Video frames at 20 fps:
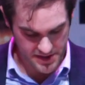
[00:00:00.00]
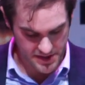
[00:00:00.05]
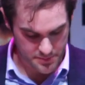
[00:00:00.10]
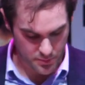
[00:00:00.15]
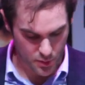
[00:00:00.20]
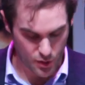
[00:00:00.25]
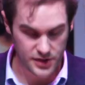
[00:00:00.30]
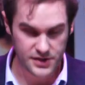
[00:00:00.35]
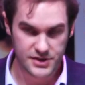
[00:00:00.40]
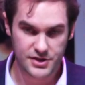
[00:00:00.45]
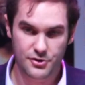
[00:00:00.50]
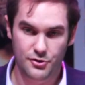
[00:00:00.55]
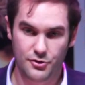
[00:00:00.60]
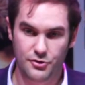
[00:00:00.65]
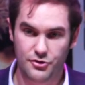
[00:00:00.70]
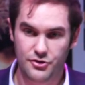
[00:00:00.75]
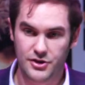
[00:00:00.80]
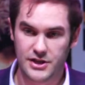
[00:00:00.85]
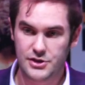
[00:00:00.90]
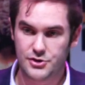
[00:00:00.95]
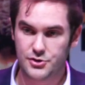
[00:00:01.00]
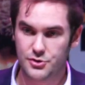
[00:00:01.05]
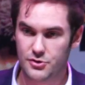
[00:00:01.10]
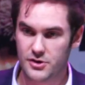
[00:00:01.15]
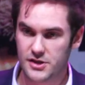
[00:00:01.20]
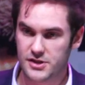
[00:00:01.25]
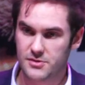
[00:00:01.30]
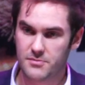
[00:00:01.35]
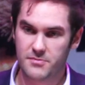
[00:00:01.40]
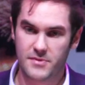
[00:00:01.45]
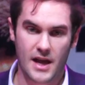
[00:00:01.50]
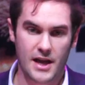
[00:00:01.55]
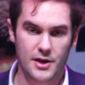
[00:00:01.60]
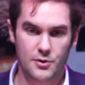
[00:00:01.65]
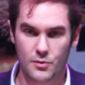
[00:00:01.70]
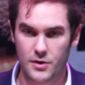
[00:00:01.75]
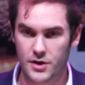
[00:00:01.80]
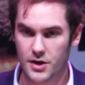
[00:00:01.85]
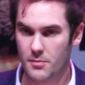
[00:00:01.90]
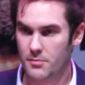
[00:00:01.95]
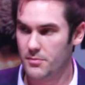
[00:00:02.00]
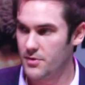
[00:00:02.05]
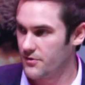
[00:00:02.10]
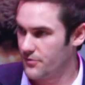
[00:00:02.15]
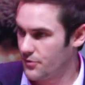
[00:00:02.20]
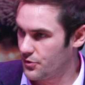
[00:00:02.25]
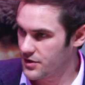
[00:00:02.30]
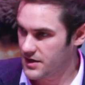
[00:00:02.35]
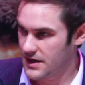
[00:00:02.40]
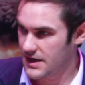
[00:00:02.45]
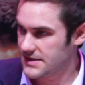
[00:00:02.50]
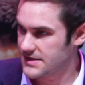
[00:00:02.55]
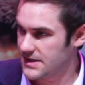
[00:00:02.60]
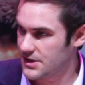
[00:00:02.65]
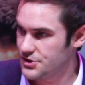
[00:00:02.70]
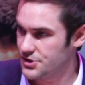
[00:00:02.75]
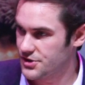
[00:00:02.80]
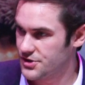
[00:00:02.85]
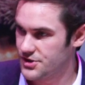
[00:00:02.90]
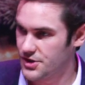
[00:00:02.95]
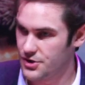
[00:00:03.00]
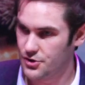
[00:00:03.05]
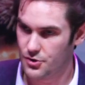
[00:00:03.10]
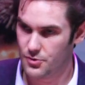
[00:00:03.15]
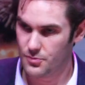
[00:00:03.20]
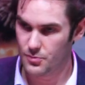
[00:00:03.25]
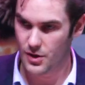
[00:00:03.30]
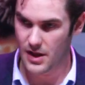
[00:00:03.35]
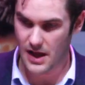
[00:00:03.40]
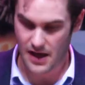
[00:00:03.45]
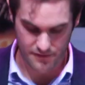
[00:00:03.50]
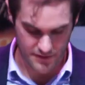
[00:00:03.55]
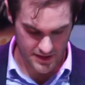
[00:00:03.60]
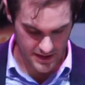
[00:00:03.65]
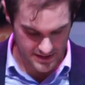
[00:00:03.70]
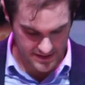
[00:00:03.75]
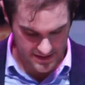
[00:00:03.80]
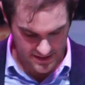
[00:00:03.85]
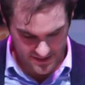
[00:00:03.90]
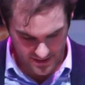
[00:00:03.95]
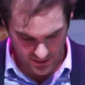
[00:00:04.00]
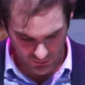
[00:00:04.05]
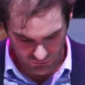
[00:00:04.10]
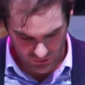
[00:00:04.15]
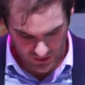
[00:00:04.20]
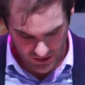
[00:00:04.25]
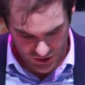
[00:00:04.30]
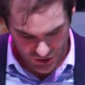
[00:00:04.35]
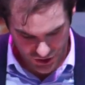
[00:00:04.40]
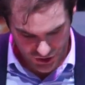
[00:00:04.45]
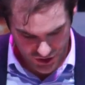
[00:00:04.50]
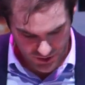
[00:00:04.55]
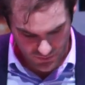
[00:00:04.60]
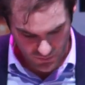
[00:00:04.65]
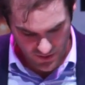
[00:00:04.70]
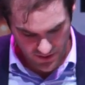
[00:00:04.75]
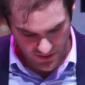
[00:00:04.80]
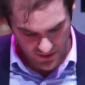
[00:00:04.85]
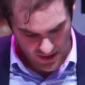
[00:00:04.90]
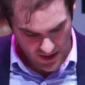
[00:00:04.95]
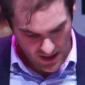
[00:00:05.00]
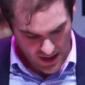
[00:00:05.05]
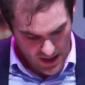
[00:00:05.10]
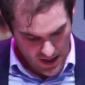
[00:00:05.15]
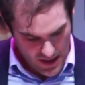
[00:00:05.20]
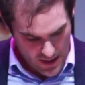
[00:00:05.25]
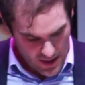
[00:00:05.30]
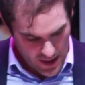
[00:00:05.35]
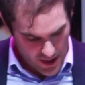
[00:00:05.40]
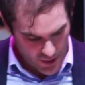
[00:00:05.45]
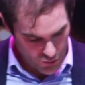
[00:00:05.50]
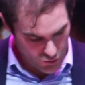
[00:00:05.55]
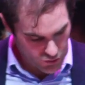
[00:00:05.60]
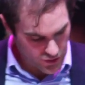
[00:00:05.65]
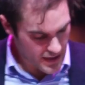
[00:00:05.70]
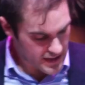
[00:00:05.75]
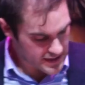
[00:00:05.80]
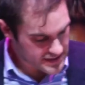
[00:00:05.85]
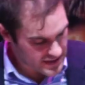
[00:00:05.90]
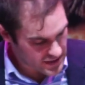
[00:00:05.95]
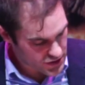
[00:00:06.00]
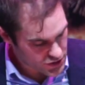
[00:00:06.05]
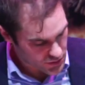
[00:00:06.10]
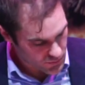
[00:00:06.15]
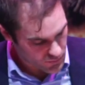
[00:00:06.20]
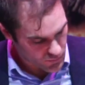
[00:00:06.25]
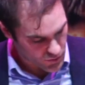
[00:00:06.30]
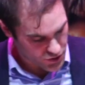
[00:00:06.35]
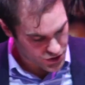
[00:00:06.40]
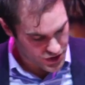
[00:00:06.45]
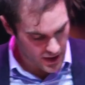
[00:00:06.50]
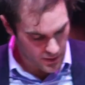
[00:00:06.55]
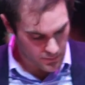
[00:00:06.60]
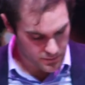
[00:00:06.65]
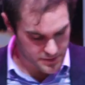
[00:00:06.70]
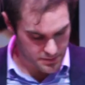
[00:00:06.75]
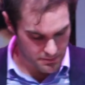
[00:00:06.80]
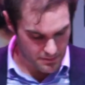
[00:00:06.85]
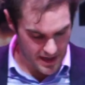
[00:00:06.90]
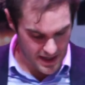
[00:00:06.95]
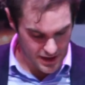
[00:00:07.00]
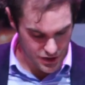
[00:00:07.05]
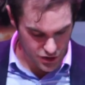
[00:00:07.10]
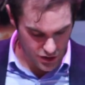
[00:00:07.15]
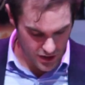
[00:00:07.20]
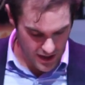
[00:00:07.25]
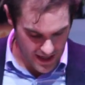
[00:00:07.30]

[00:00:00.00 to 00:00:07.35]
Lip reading: pointer on green tourism that I know a number of organisations in the room will have an existing relationship with, an organisation which helps measure